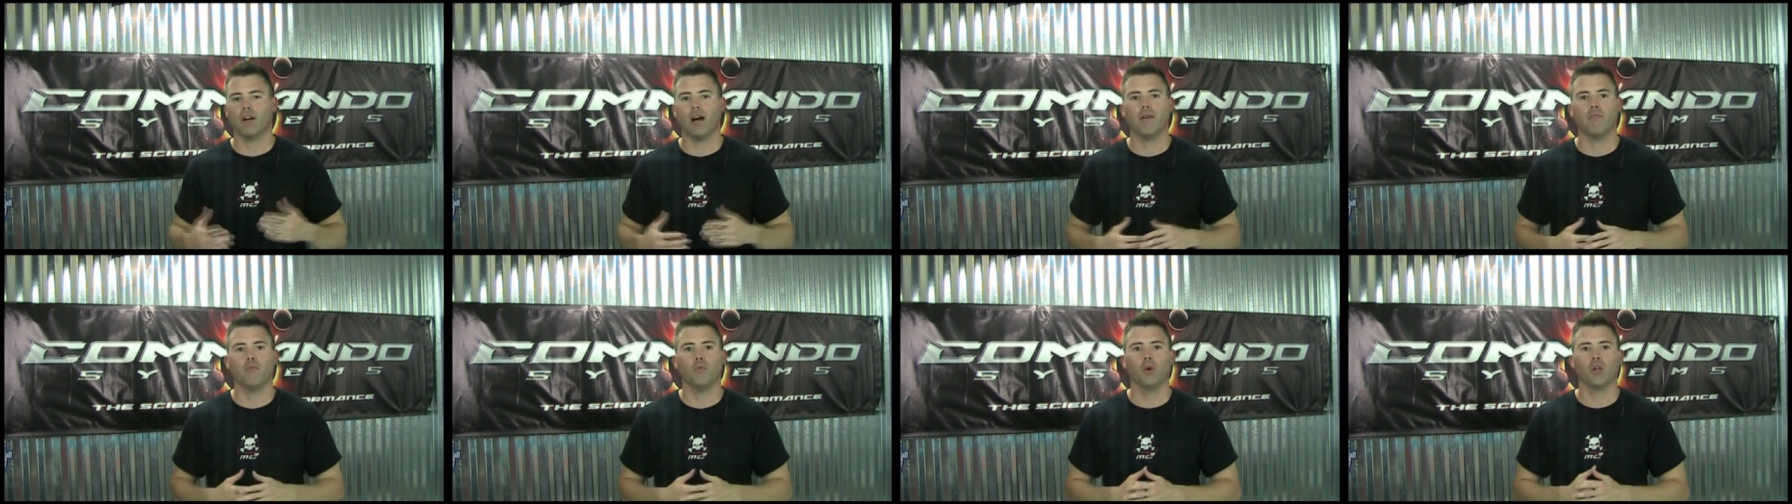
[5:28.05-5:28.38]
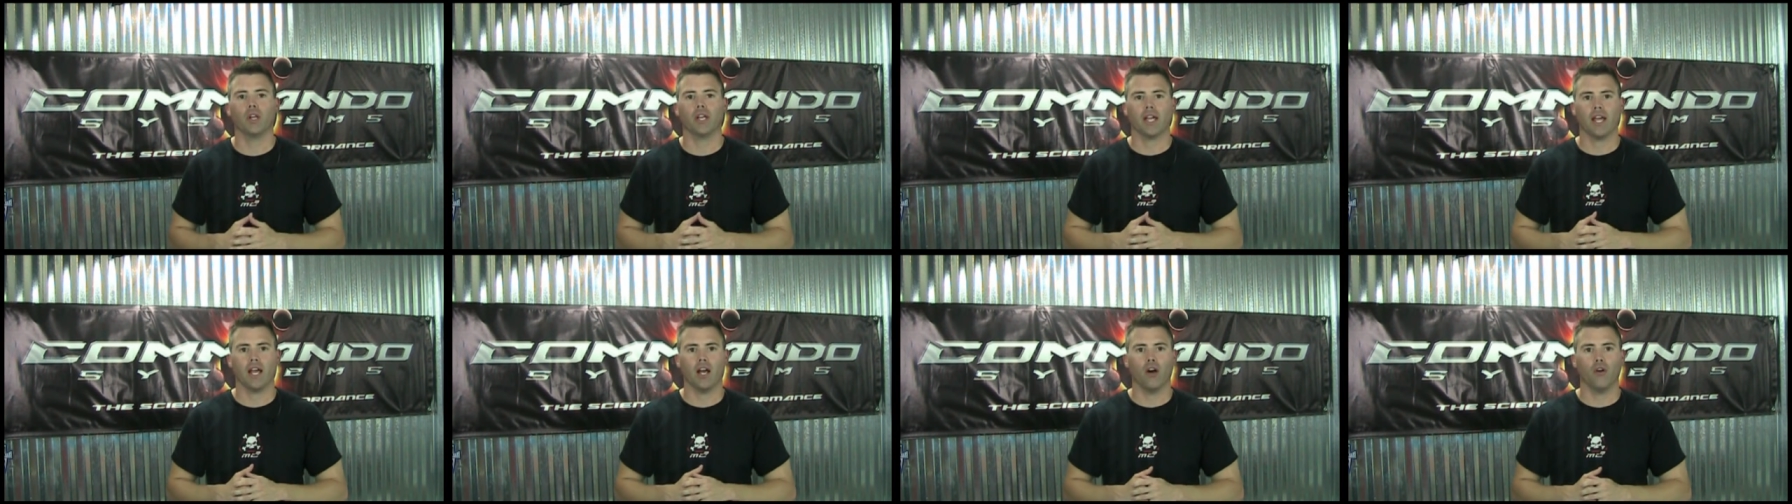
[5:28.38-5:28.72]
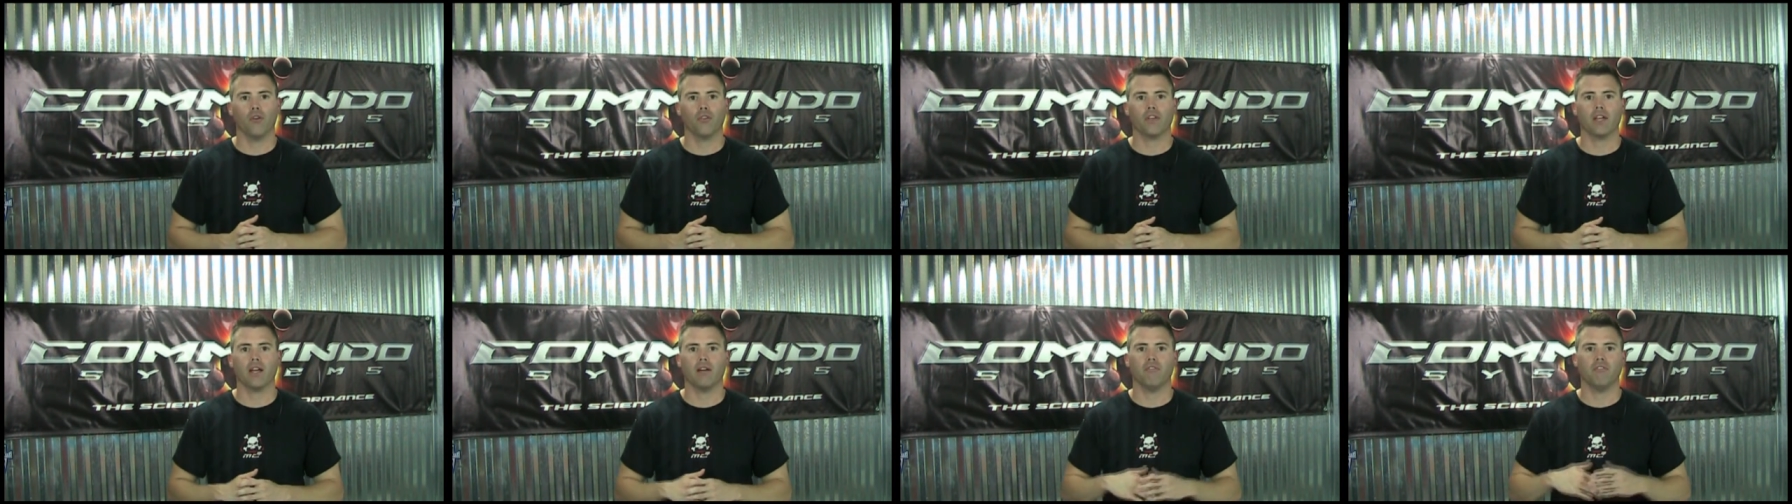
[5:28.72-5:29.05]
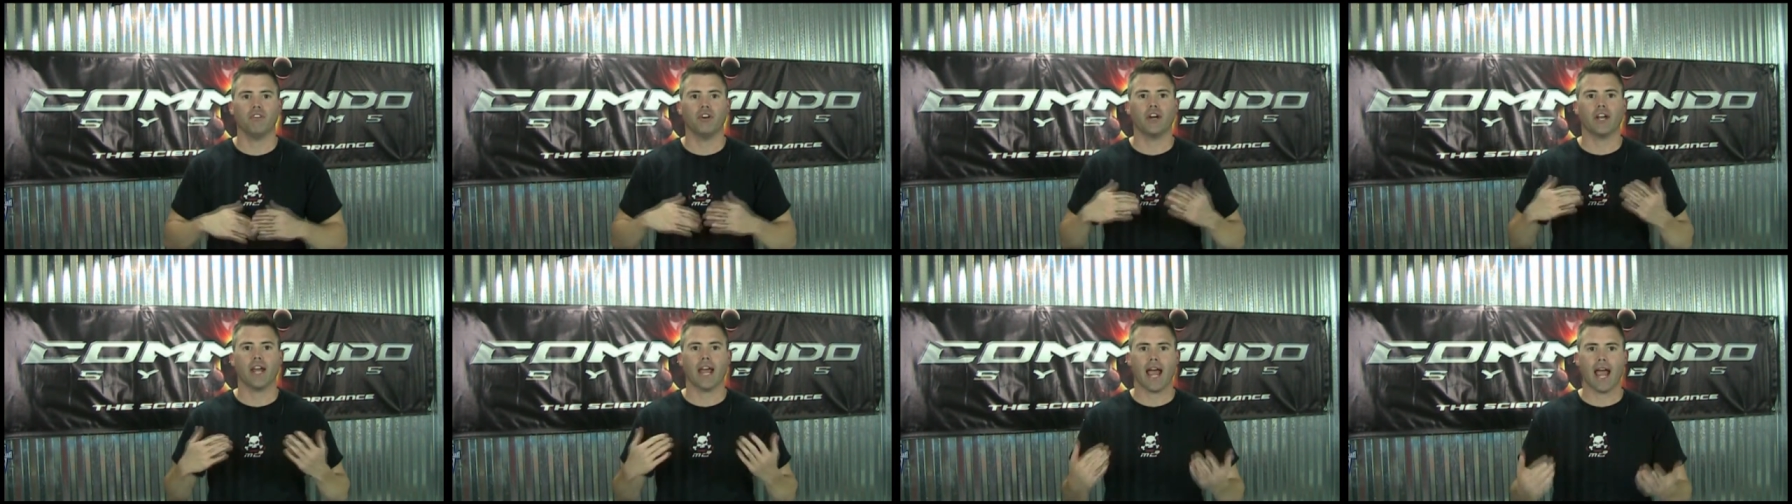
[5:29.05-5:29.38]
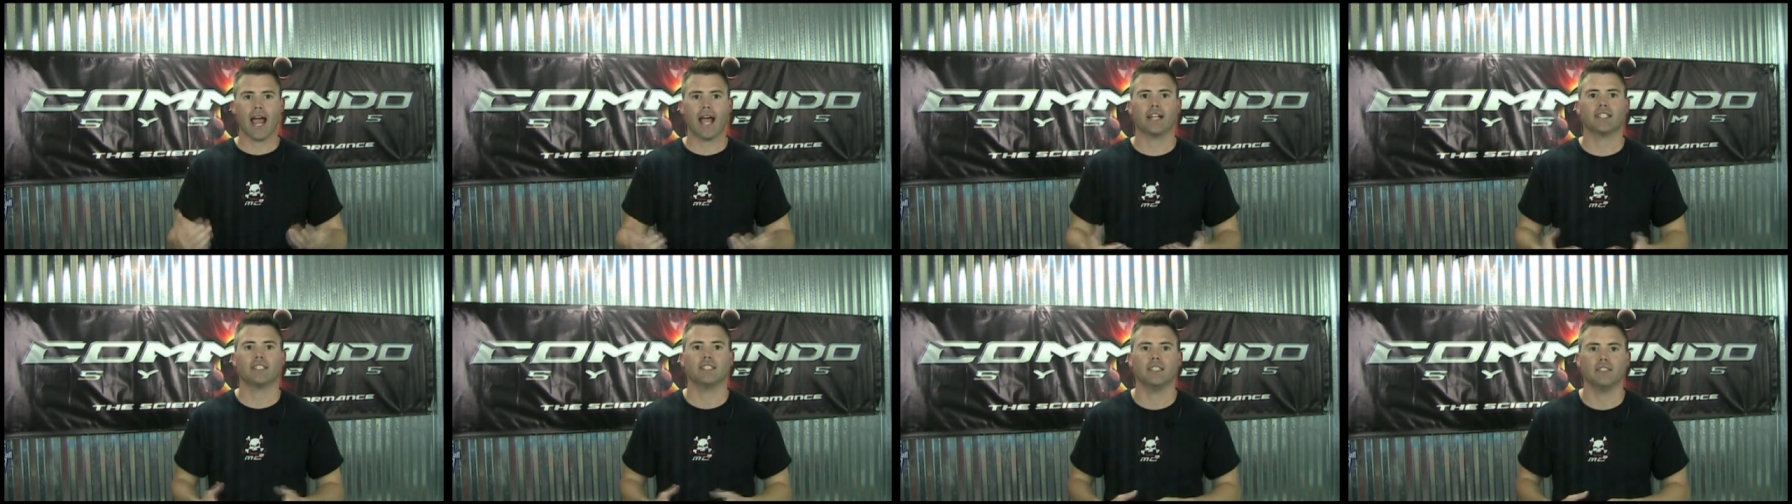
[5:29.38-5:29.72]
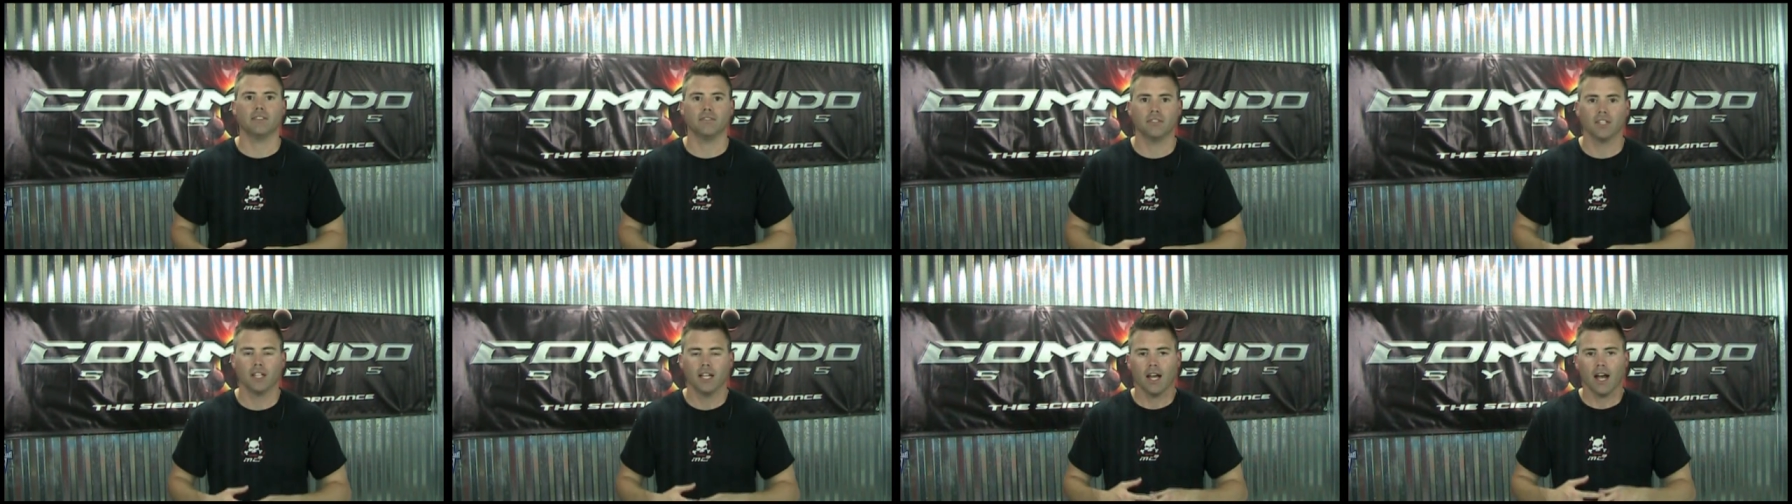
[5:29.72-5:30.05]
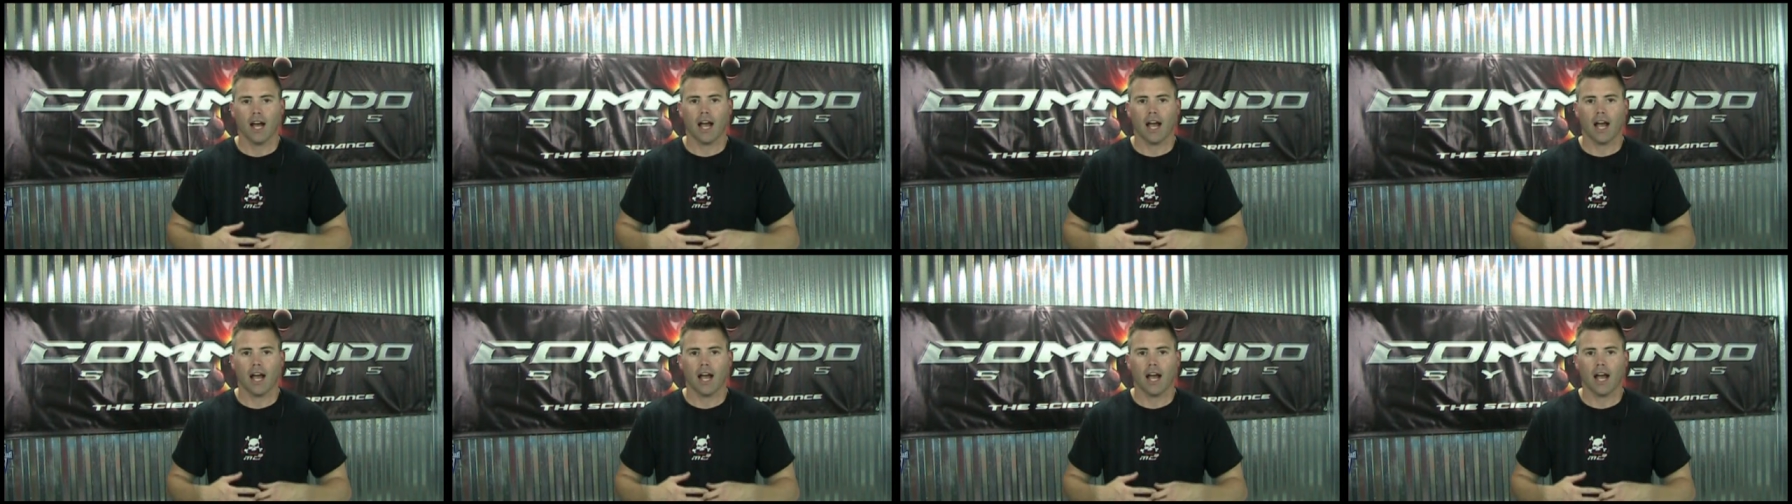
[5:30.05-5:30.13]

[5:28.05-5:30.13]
I'm really healthy, I'm very active,